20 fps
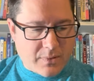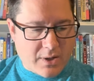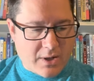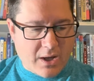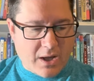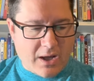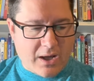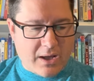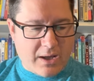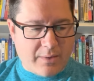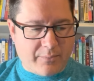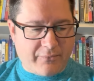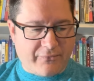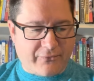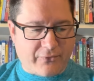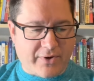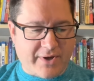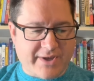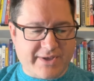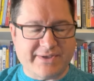um,
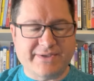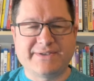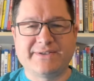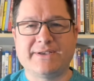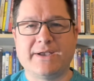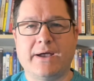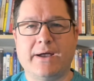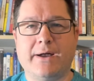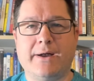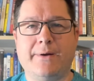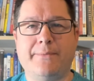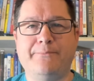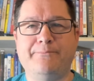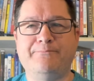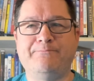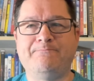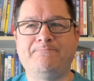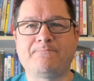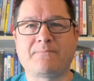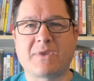for his
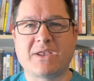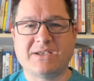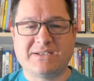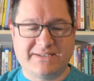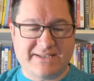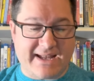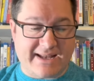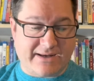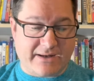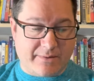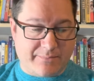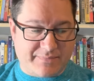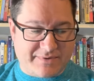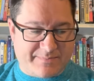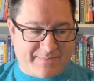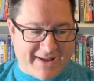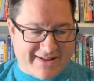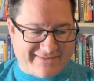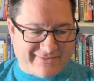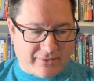um, stand-up
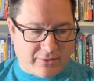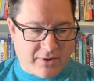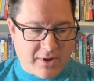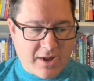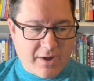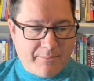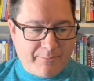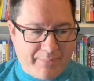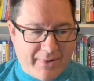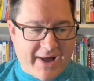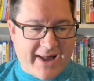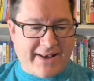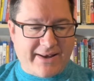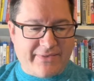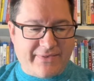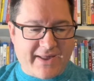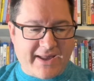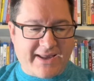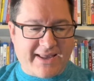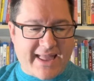special. But
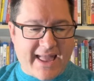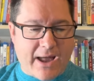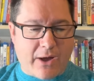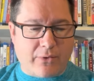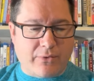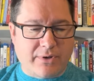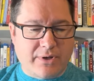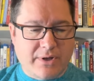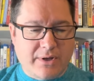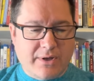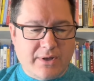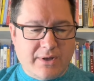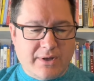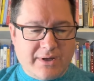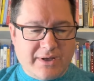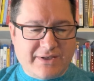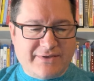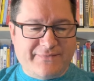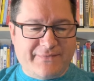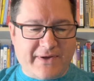they count.
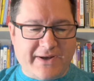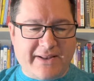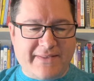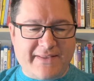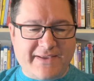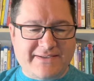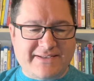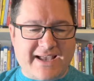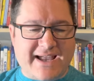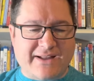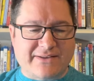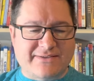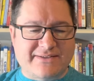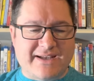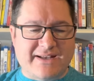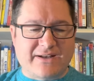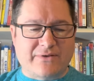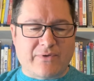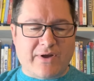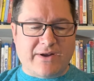It's funny they say
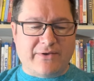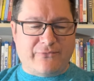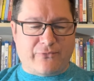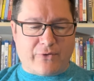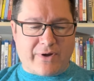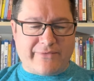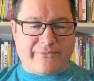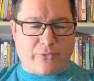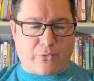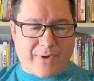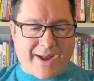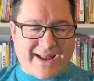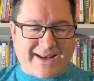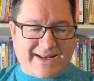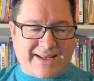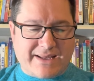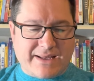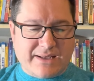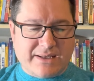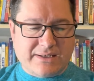outstanding writing for a
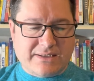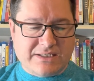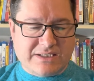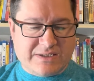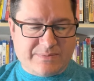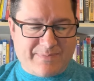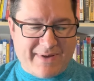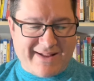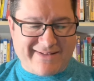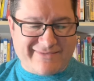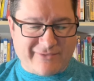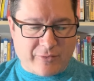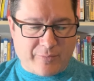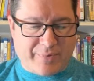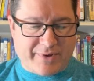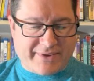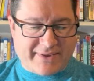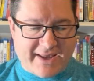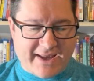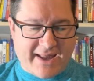Variety special,
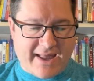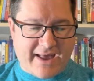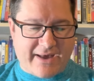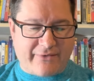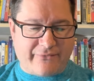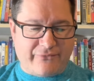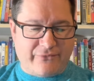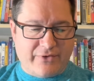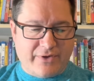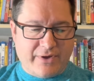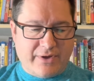but they have